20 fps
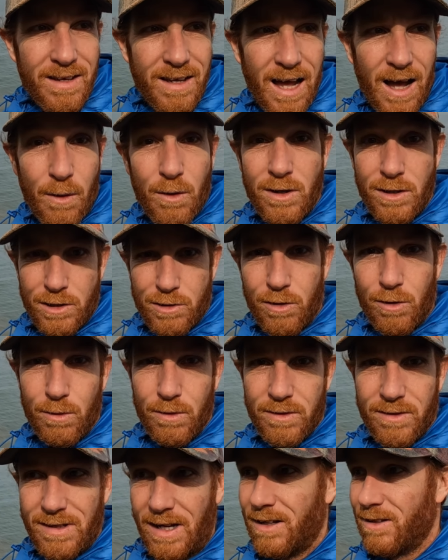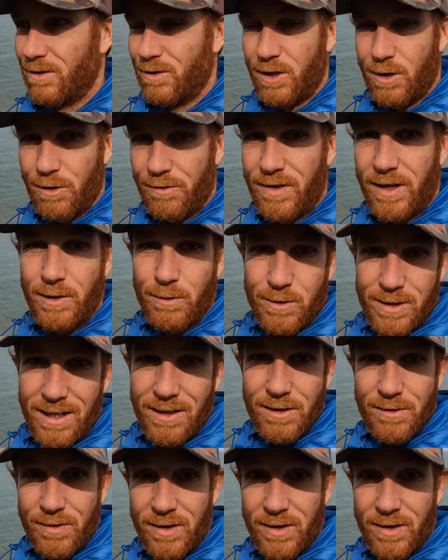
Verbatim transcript: how controlled. I don't know if anyone else